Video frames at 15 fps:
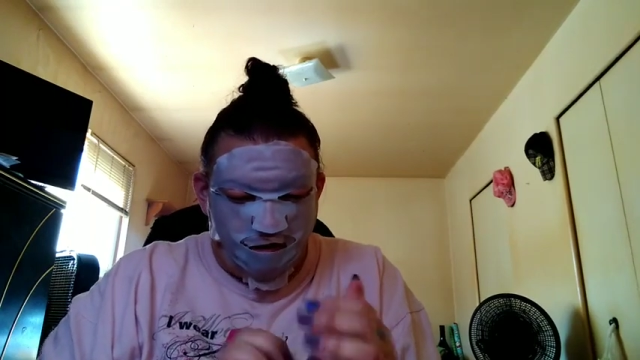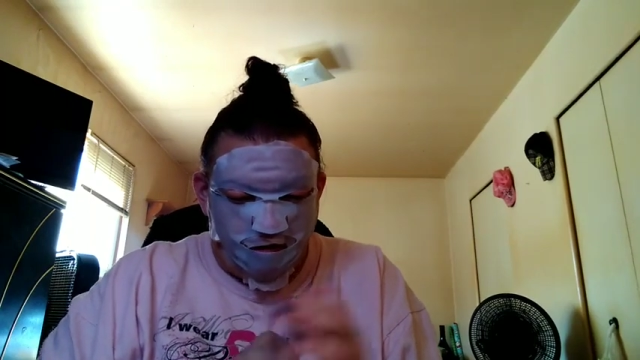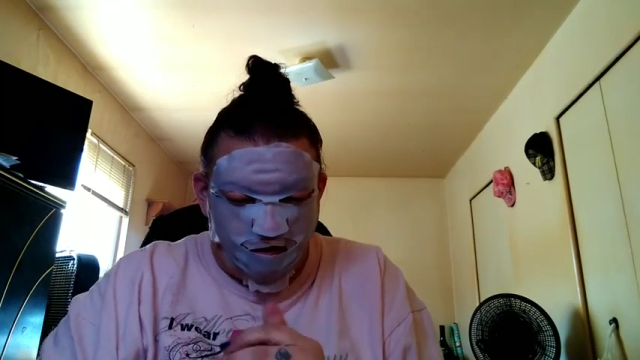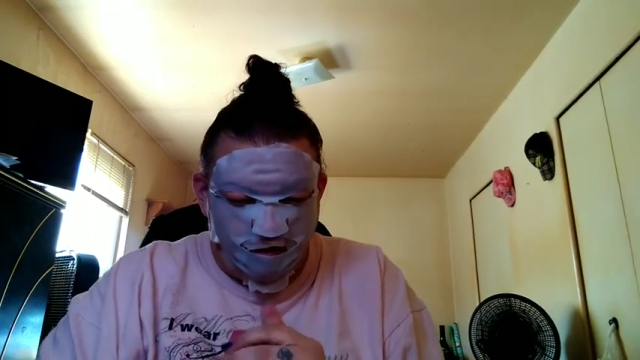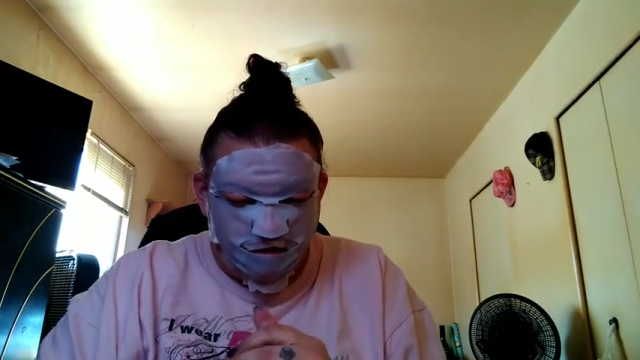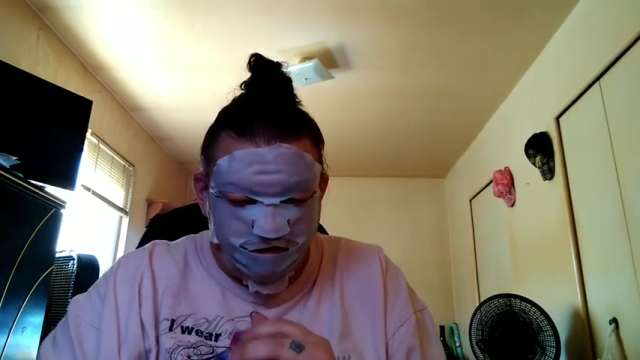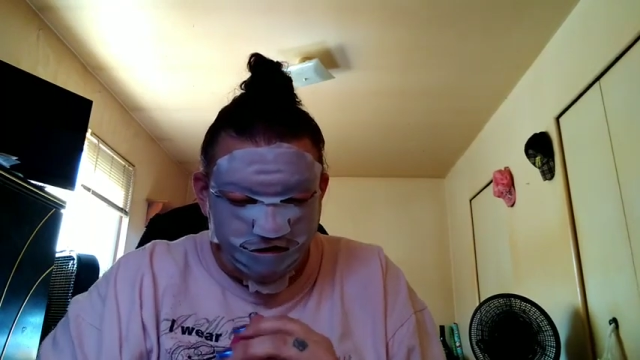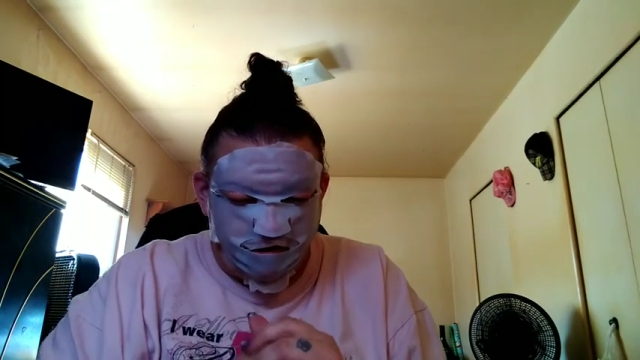
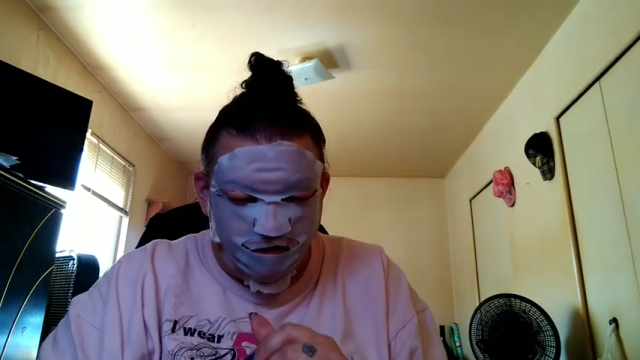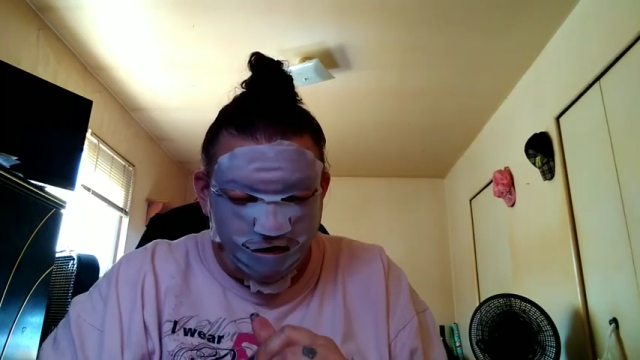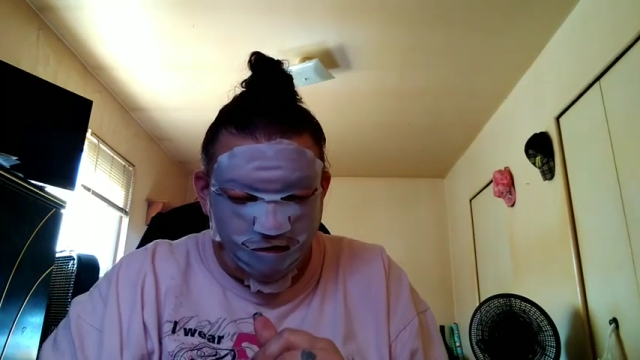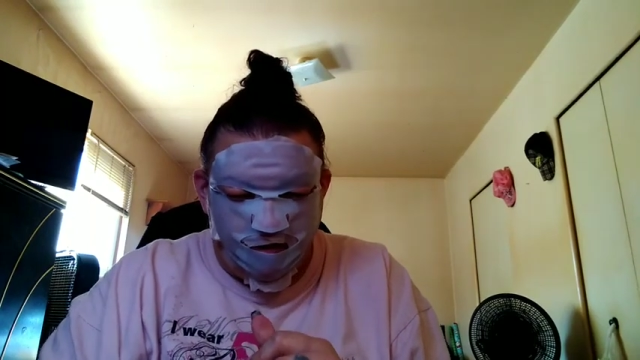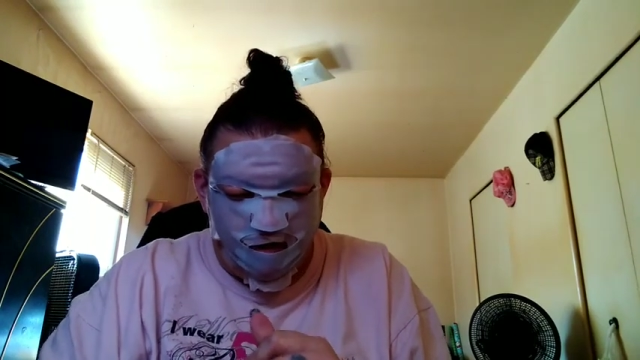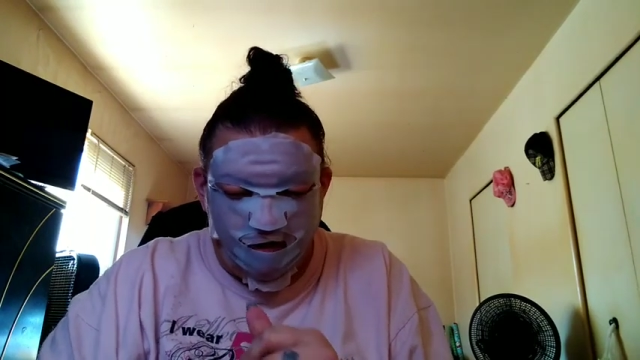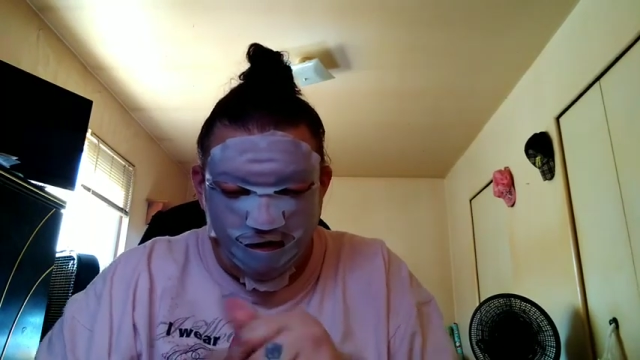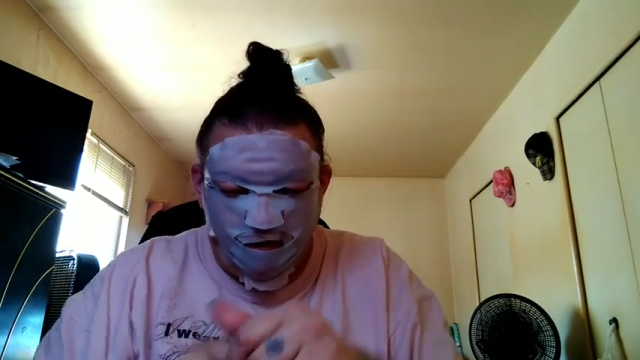especially
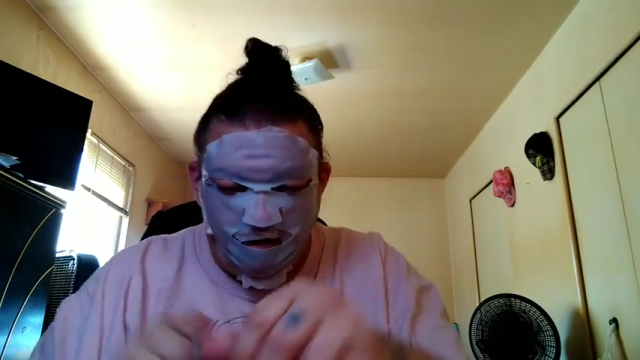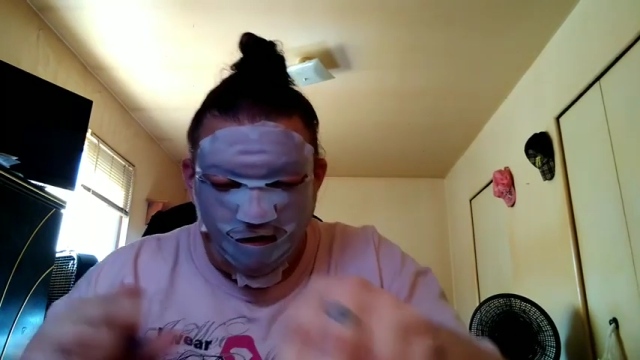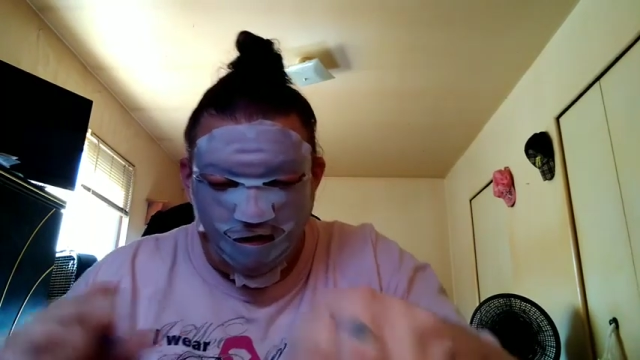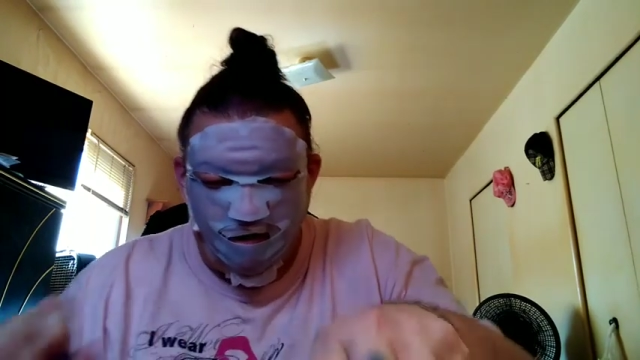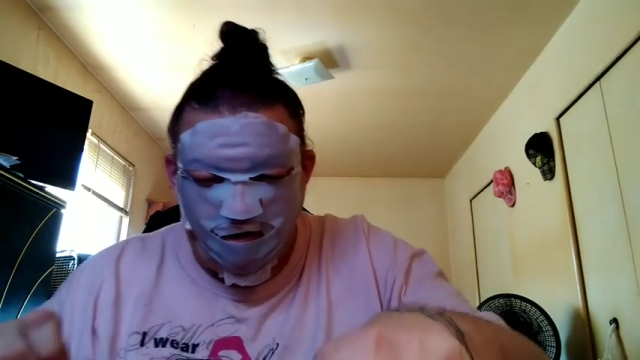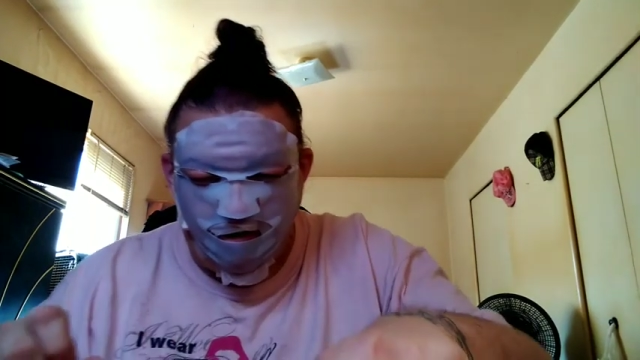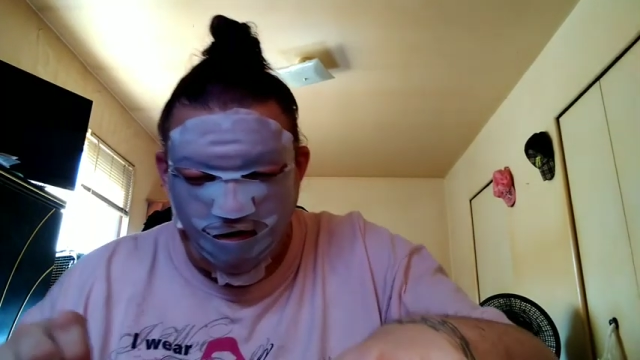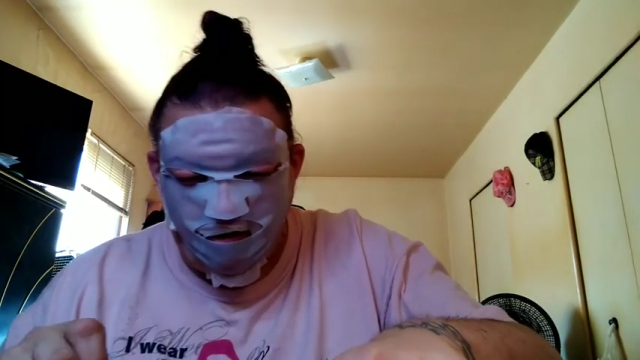when
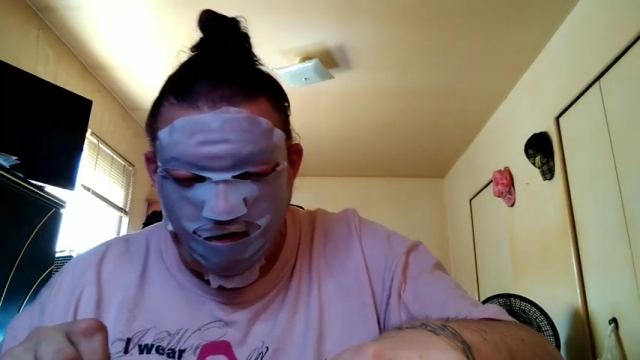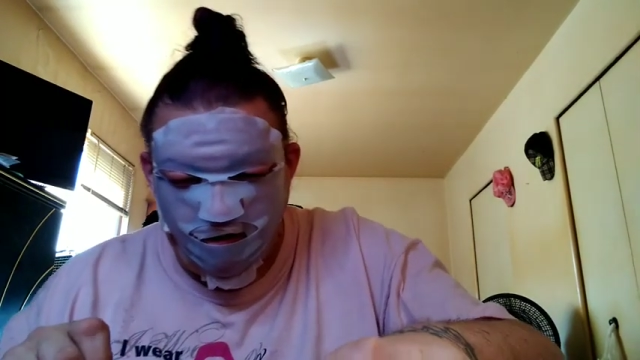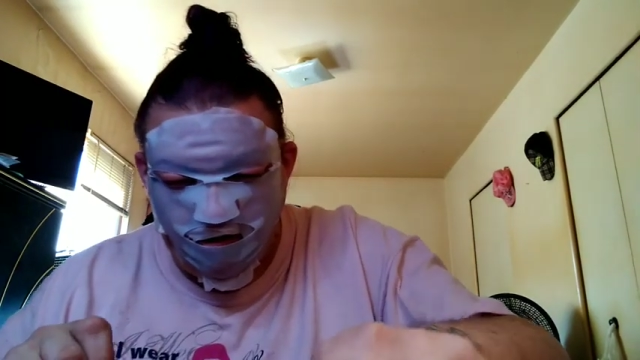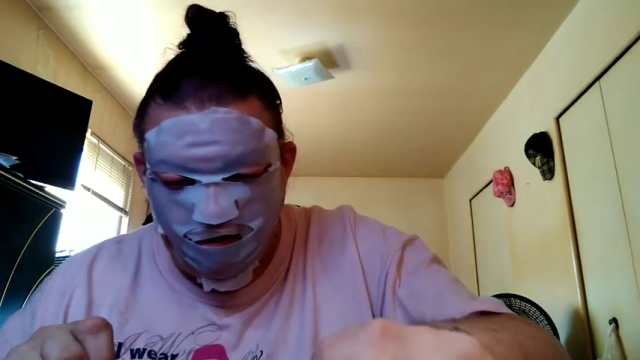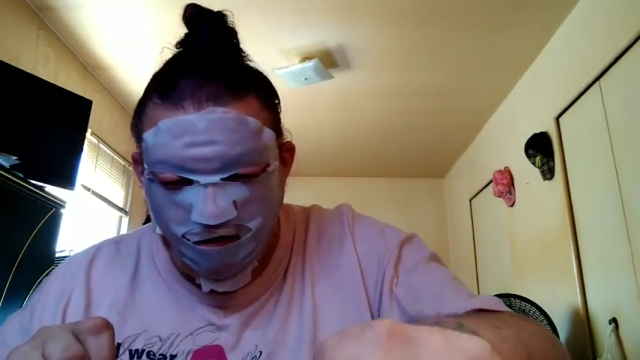they're